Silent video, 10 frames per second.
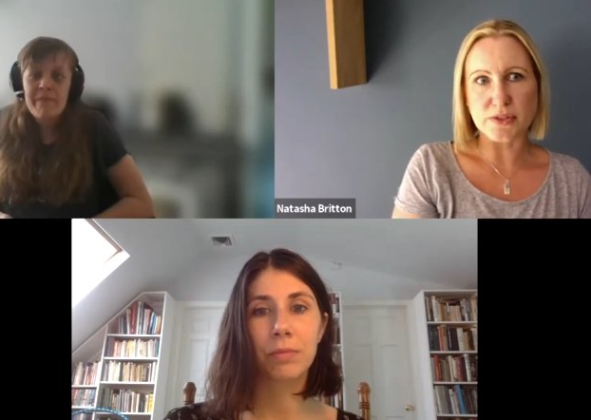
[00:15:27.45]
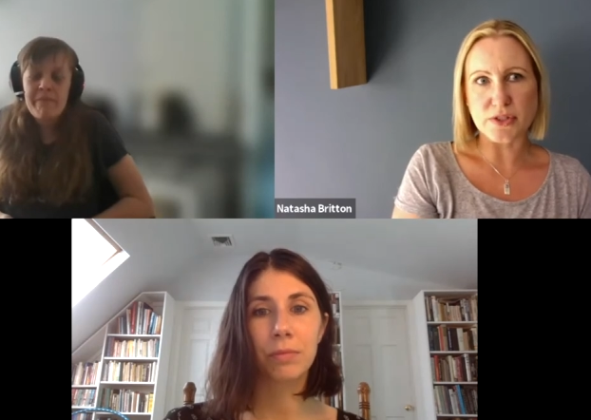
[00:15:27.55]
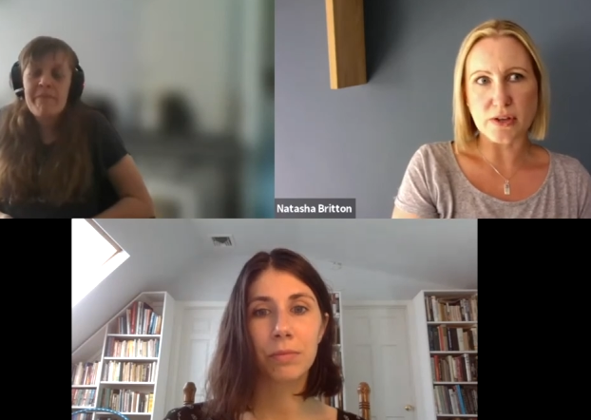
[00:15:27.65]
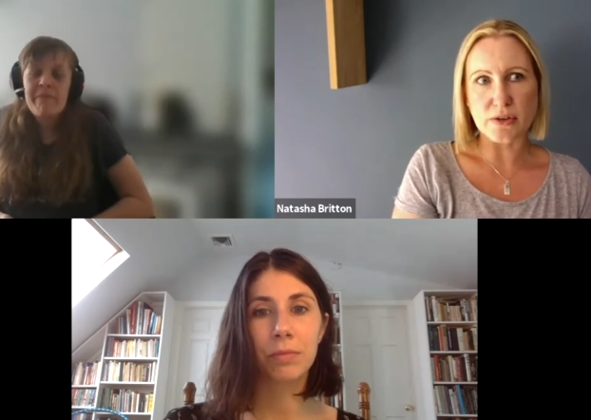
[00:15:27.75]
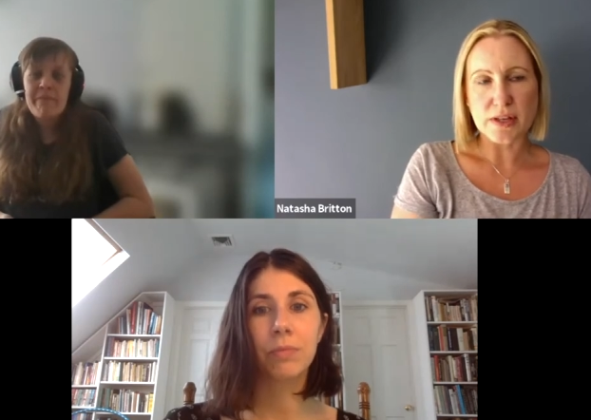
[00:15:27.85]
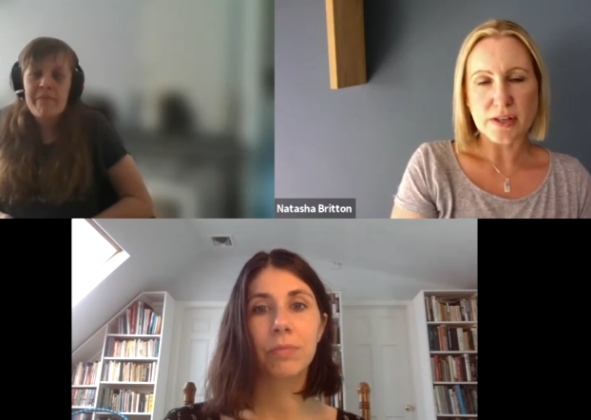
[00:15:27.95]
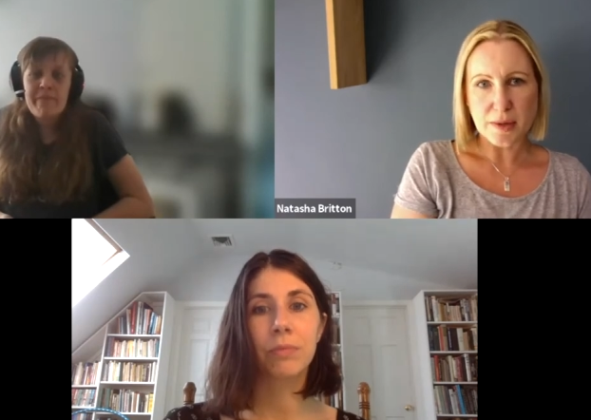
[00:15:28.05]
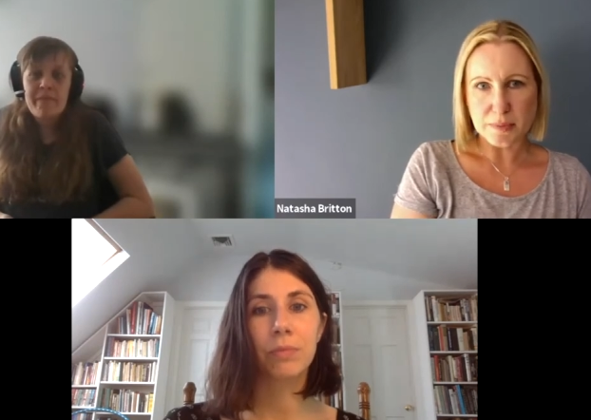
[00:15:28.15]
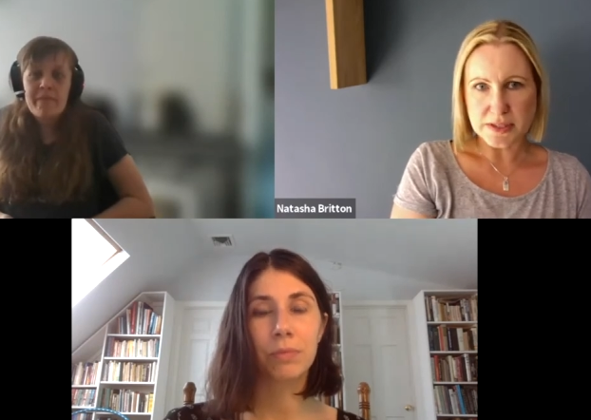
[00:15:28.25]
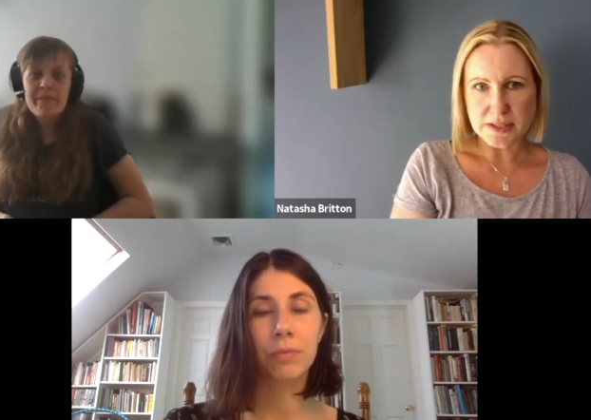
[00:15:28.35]
Speaker 1: So
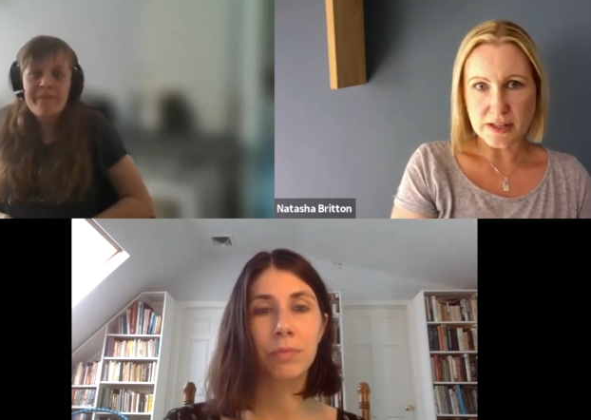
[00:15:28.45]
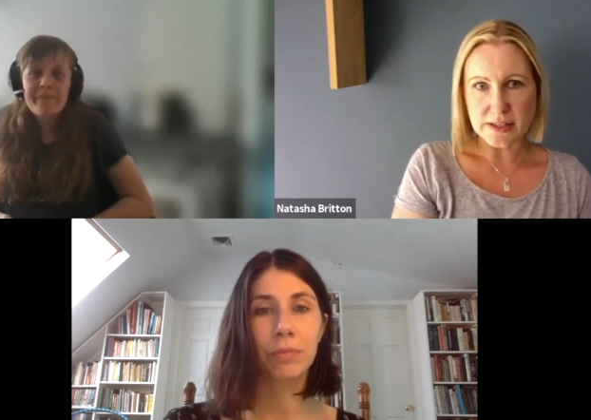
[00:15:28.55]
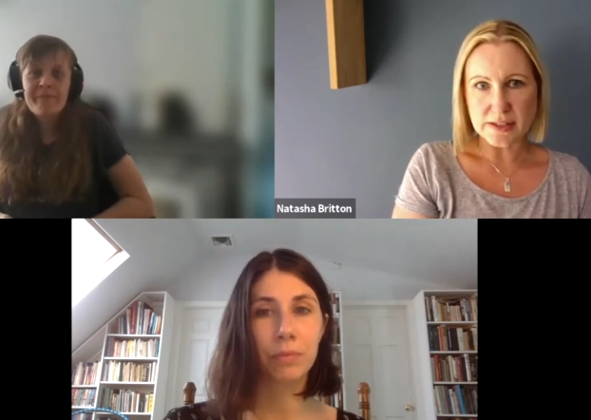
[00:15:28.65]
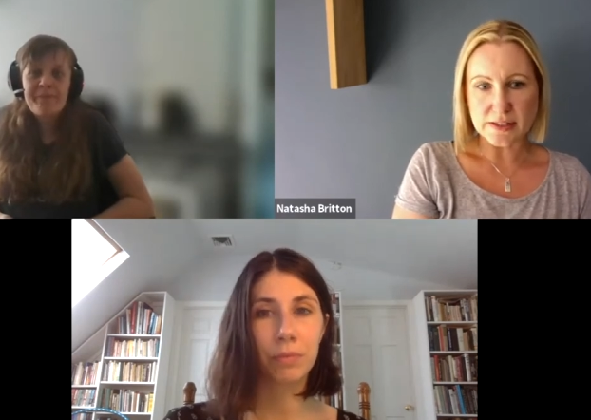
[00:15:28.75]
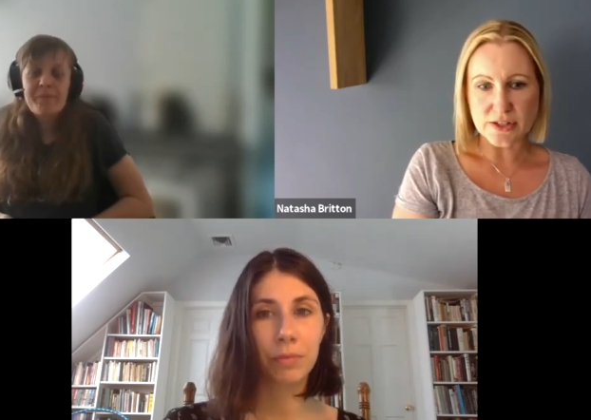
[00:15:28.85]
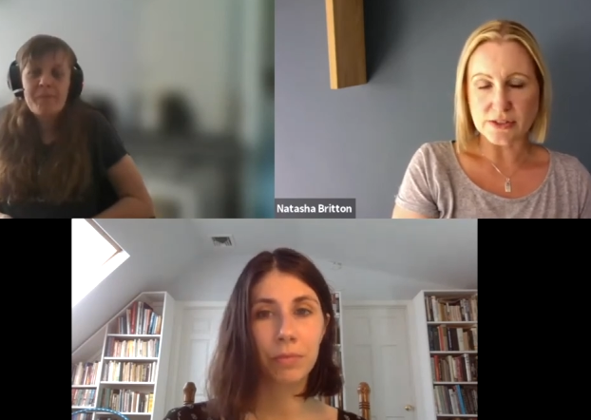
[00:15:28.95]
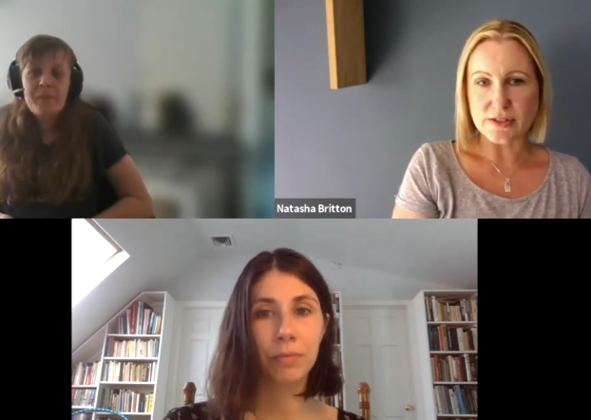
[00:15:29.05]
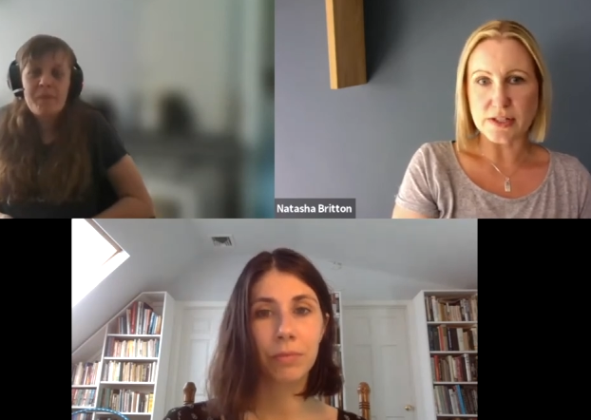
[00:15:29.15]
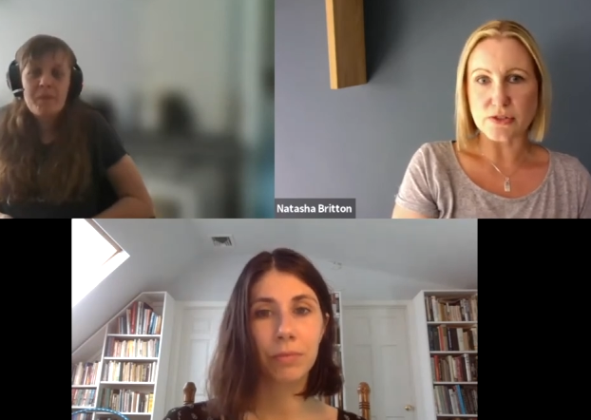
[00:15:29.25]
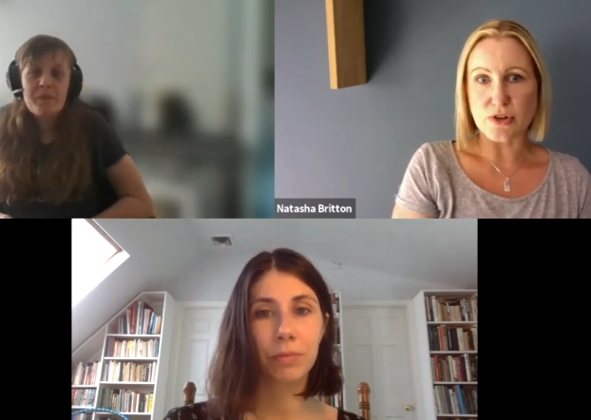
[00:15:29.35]
companies like
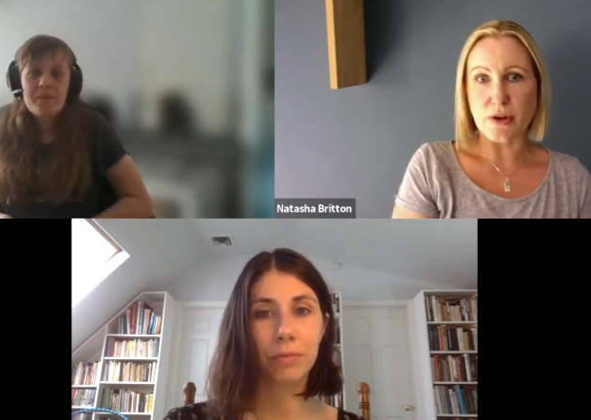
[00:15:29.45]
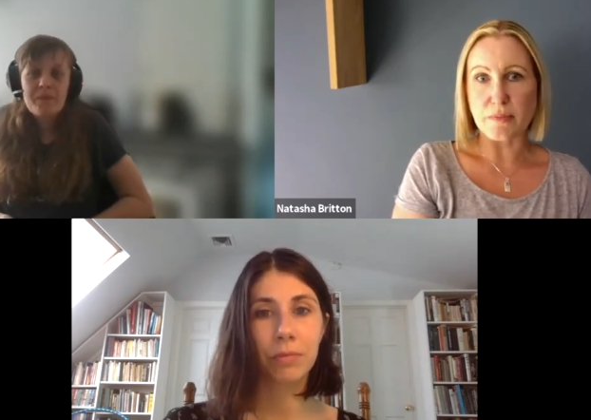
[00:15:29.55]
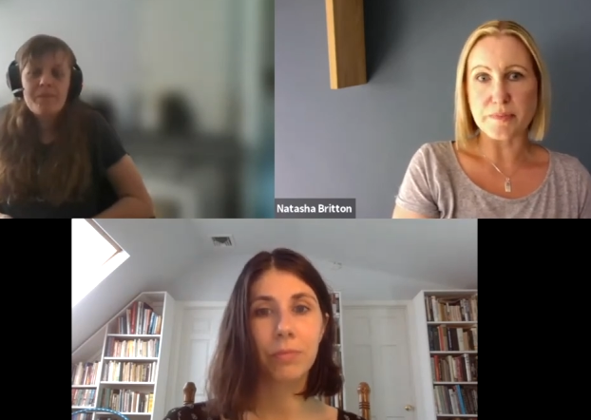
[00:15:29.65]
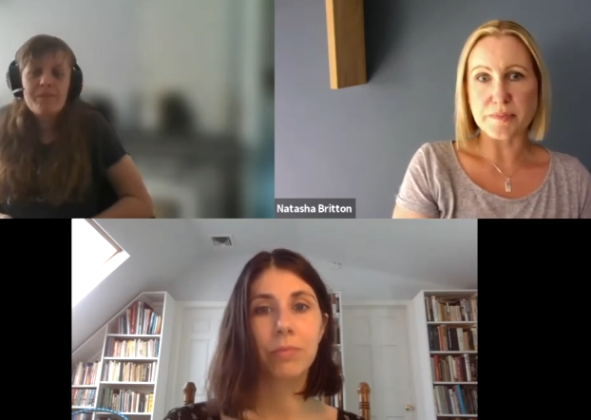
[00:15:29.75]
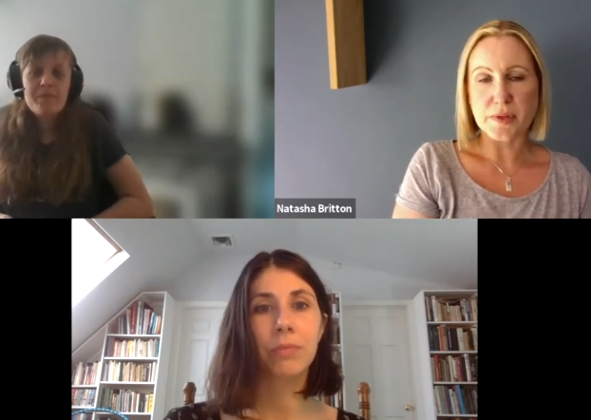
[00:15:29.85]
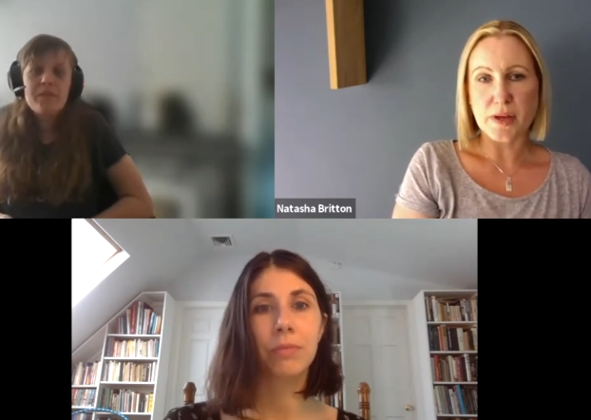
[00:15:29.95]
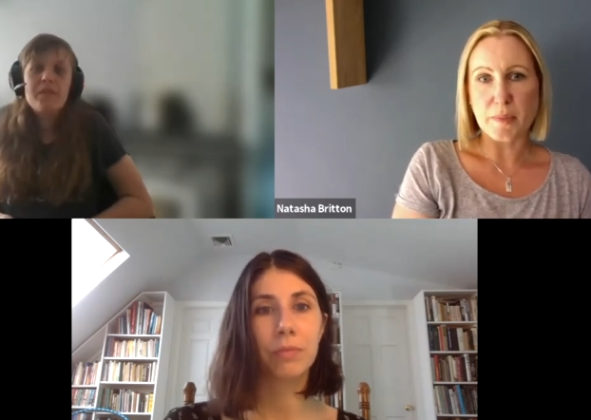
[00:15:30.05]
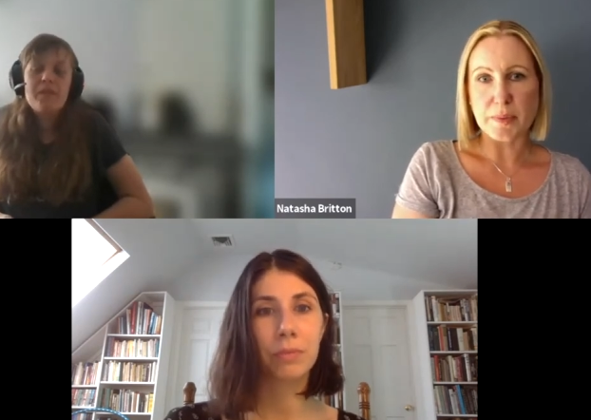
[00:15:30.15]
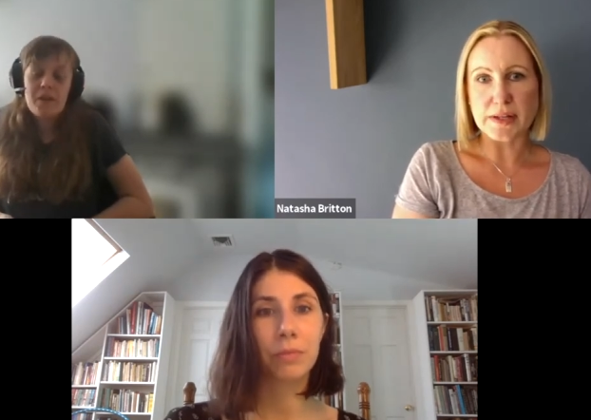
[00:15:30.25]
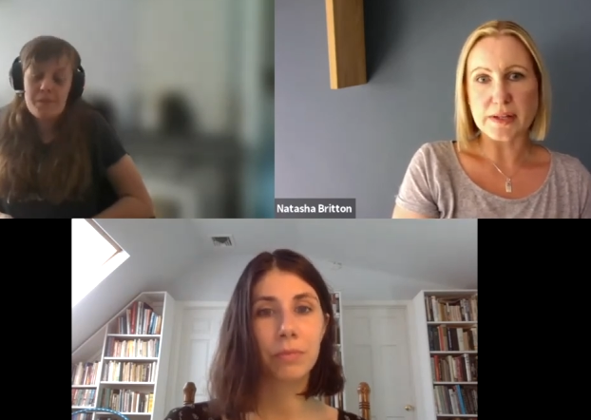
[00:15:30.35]
Dance Syndrome
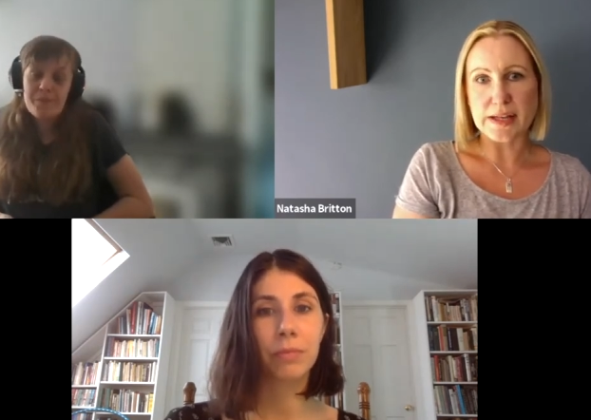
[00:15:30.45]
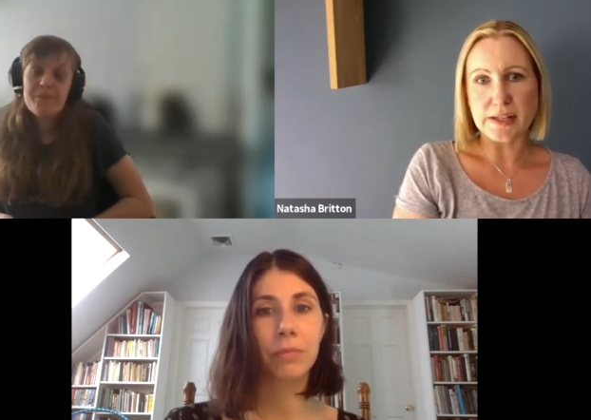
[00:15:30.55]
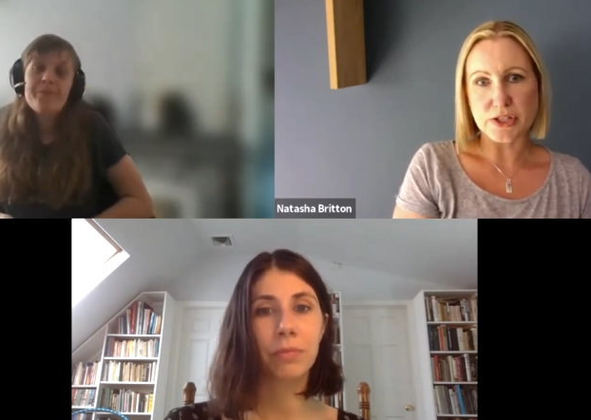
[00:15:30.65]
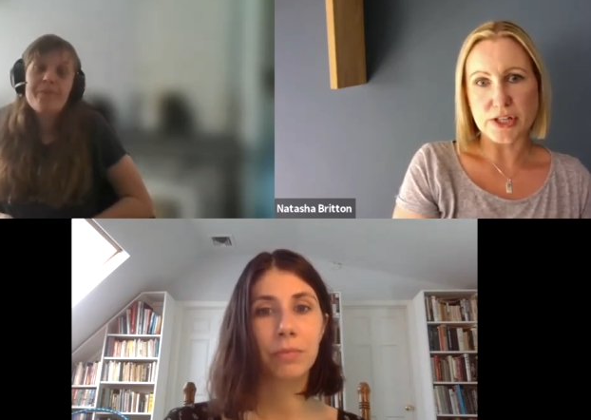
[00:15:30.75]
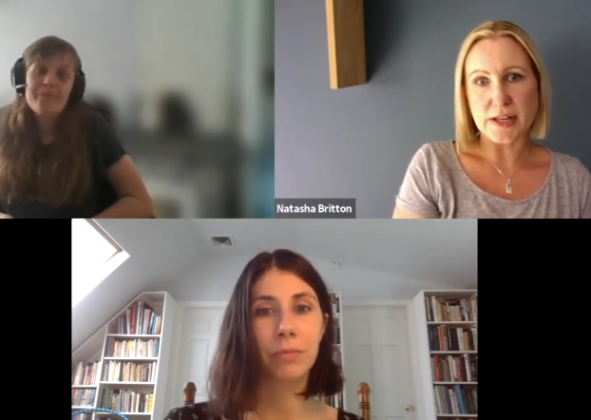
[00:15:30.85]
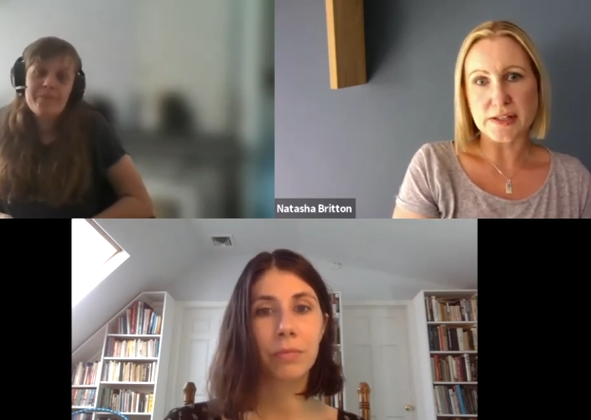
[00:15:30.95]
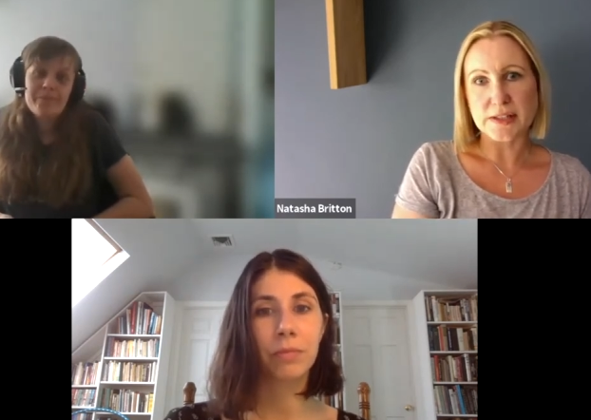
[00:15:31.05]
up in Lancashire